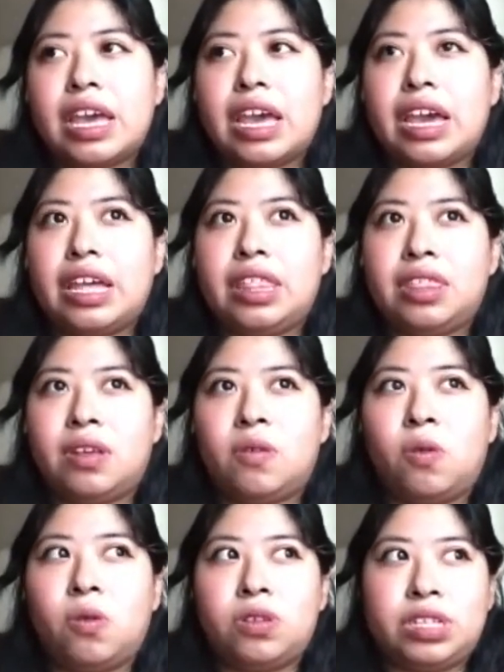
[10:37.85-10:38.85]
and the
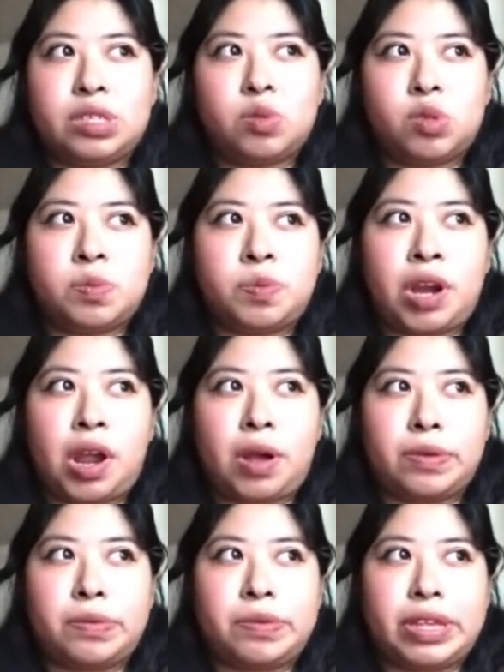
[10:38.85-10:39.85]
oldest was
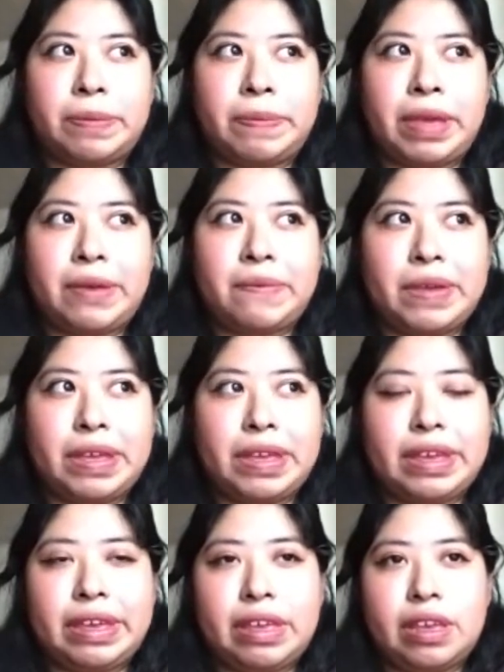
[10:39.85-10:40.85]
probably
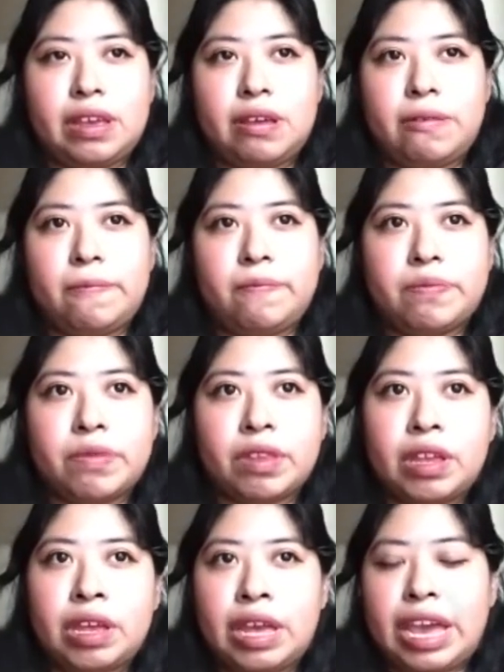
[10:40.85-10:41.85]
maybe
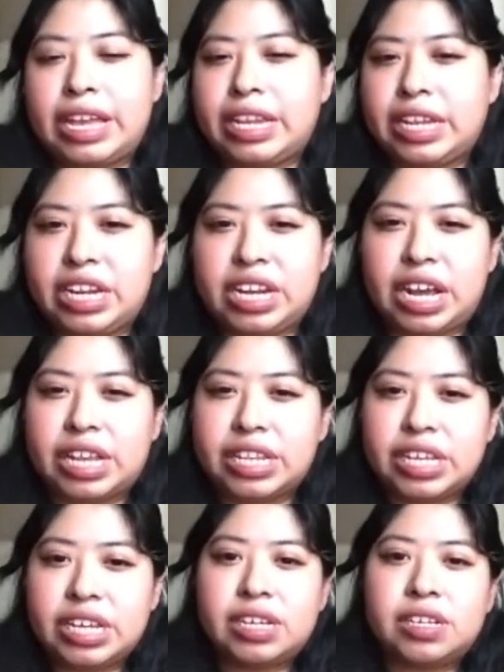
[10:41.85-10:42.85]
80 to
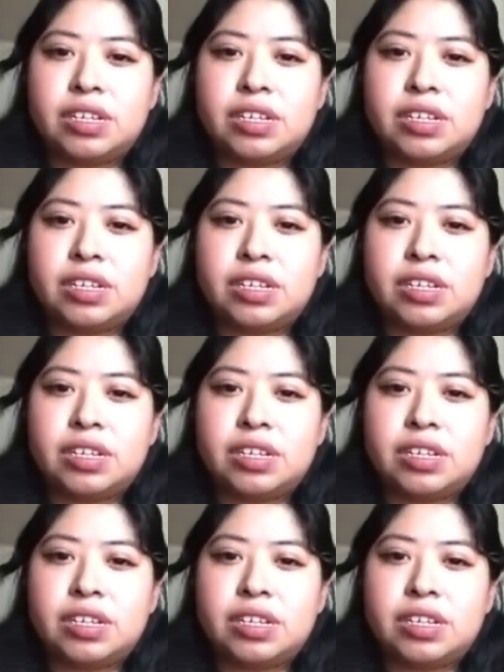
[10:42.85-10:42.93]
90.